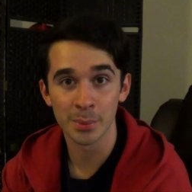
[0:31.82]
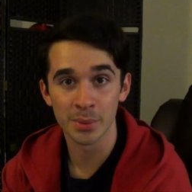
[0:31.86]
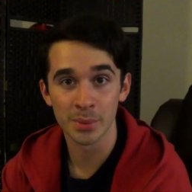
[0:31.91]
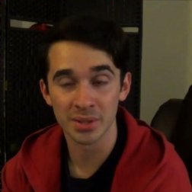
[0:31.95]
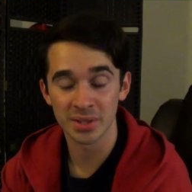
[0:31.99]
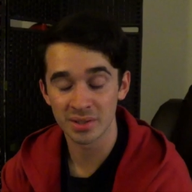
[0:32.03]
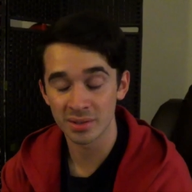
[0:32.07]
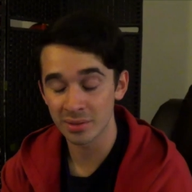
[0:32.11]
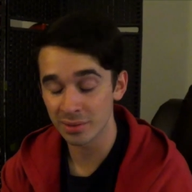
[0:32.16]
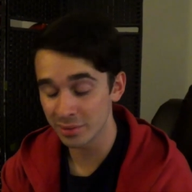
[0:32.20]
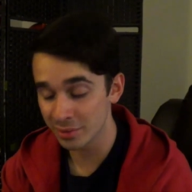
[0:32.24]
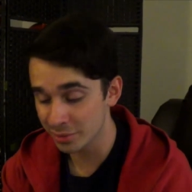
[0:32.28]

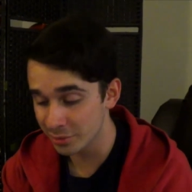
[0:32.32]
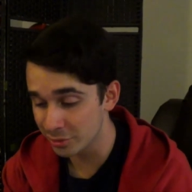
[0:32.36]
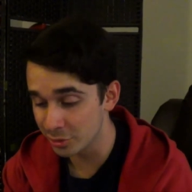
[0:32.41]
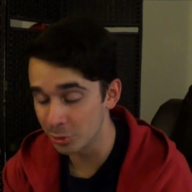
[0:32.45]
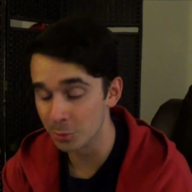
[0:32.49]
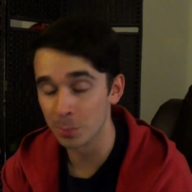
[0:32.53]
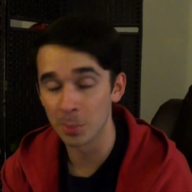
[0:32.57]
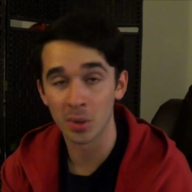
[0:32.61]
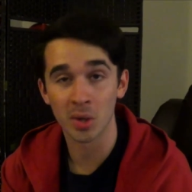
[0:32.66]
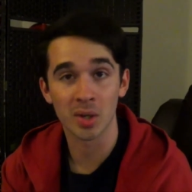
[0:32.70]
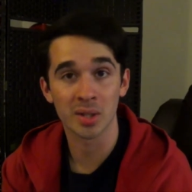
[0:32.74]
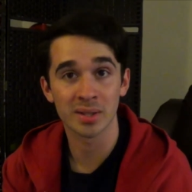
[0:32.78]
was
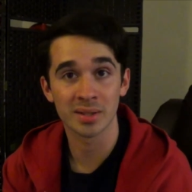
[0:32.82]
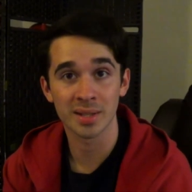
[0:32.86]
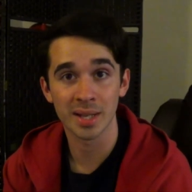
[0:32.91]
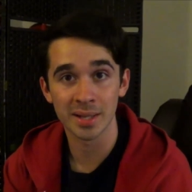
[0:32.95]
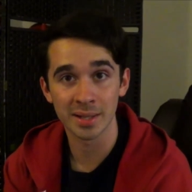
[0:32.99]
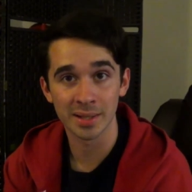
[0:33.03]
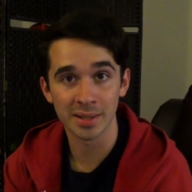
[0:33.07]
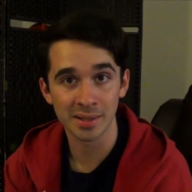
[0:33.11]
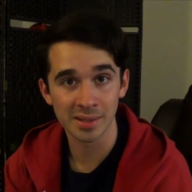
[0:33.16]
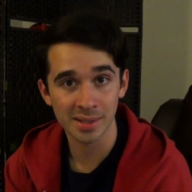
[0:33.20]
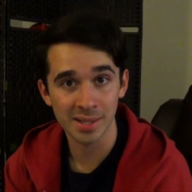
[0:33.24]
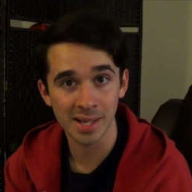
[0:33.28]
super
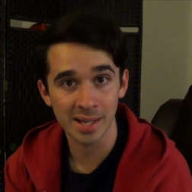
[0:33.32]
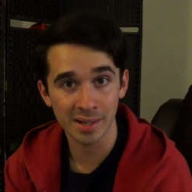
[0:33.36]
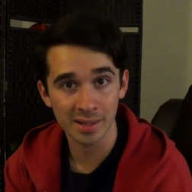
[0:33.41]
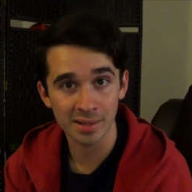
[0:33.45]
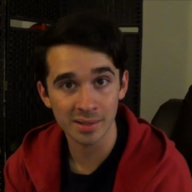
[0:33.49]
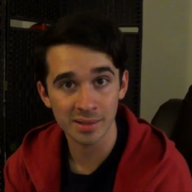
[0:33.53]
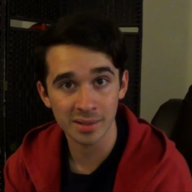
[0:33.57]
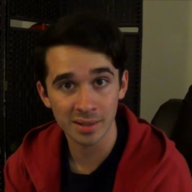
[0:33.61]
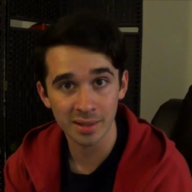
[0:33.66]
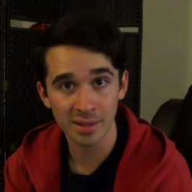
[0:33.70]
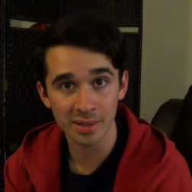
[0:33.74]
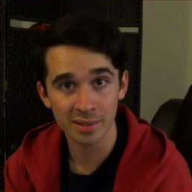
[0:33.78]
excited to get
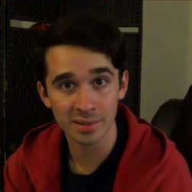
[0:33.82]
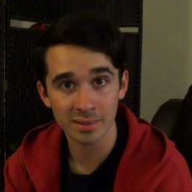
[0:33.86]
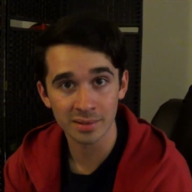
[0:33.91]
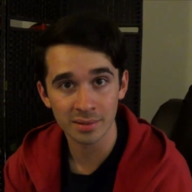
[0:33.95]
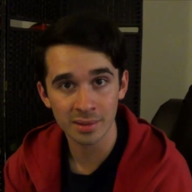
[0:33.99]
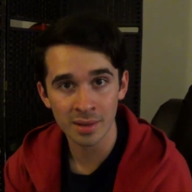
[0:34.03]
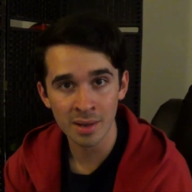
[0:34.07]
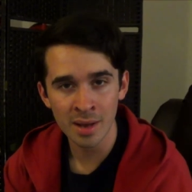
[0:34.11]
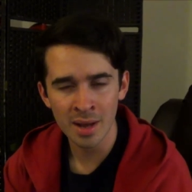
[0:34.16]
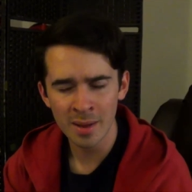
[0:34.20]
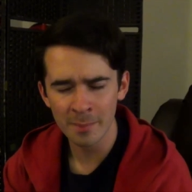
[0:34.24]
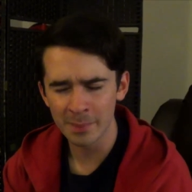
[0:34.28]
into this,
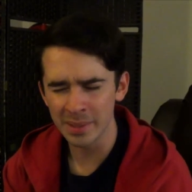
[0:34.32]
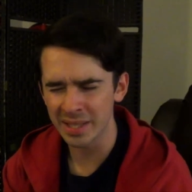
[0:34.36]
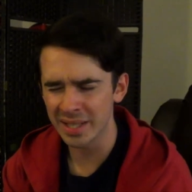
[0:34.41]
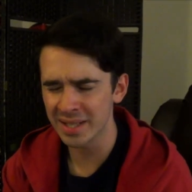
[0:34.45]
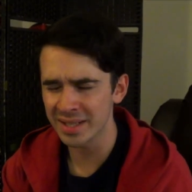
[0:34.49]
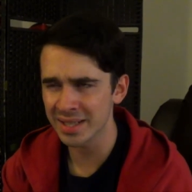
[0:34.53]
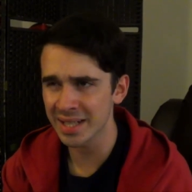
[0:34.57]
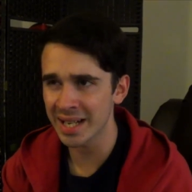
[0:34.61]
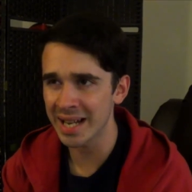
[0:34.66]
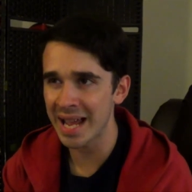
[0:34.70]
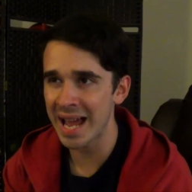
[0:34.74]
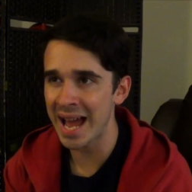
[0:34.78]

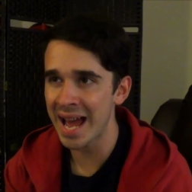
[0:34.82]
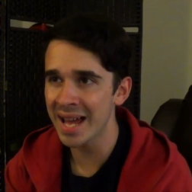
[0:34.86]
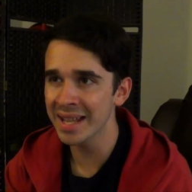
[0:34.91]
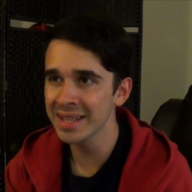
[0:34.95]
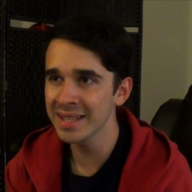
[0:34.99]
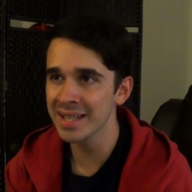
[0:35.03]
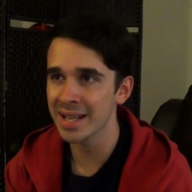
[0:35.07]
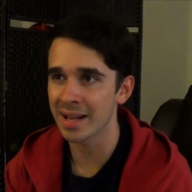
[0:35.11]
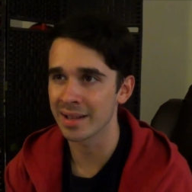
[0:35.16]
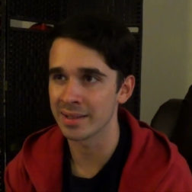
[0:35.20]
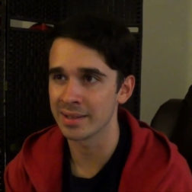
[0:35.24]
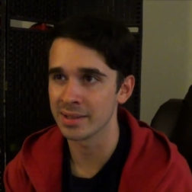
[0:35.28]
because I had
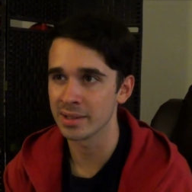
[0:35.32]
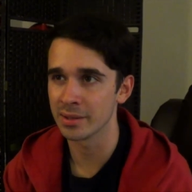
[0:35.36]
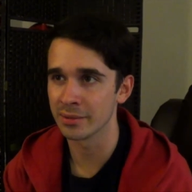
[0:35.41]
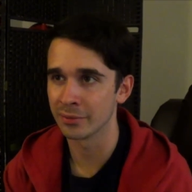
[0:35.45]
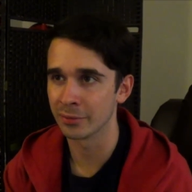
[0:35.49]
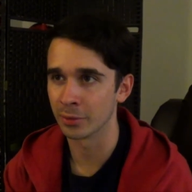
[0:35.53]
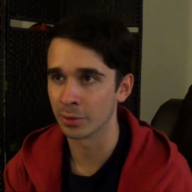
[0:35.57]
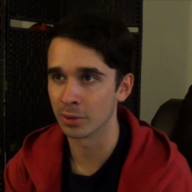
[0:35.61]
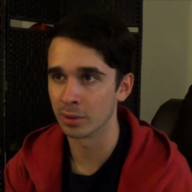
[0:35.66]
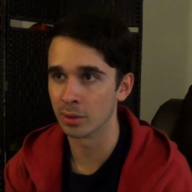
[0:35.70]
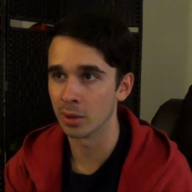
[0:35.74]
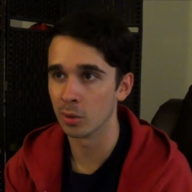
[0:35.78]
the idea
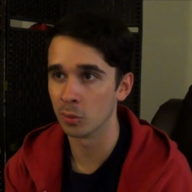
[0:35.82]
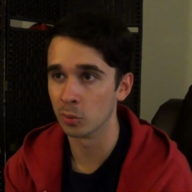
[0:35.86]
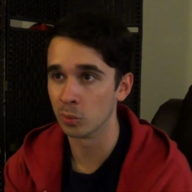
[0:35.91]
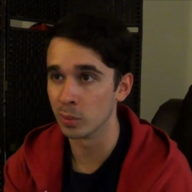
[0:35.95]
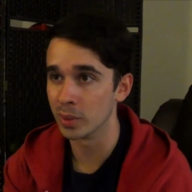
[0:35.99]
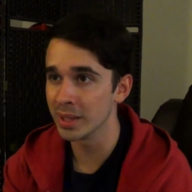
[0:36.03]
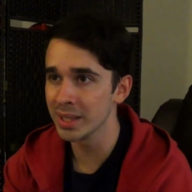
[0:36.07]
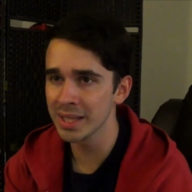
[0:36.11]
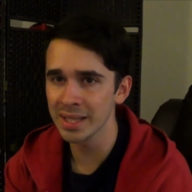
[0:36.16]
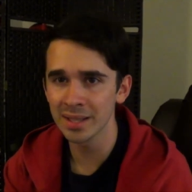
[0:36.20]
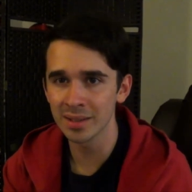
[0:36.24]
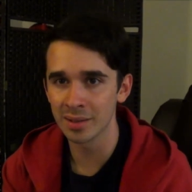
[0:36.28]
for a
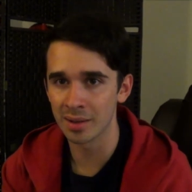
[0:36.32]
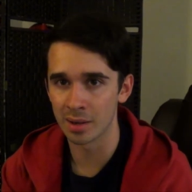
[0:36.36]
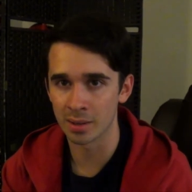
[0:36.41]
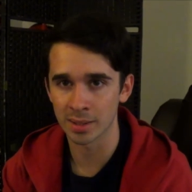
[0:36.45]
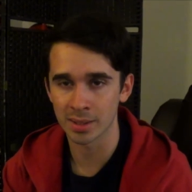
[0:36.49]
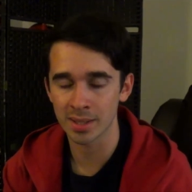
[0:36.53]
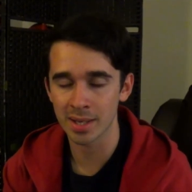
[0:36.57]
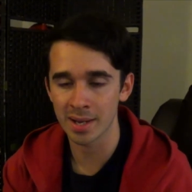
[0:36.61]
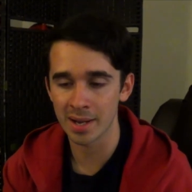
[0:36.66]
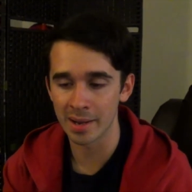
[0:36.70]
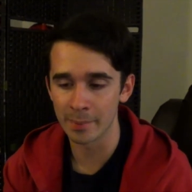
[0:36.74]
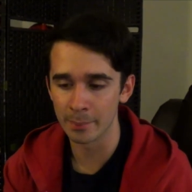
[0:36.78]
really long
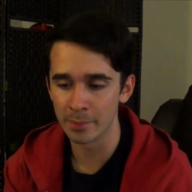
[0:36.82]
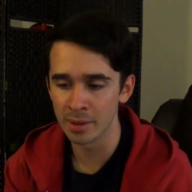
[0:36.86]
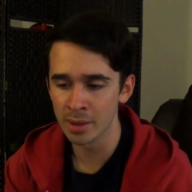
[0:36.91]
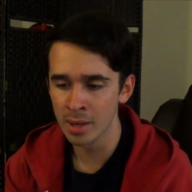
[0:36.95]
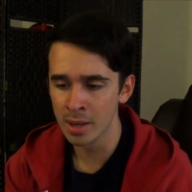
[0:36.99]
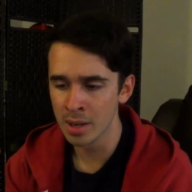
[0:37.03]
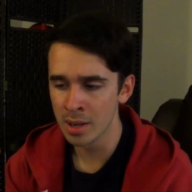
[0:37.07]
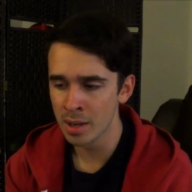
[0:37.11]
time,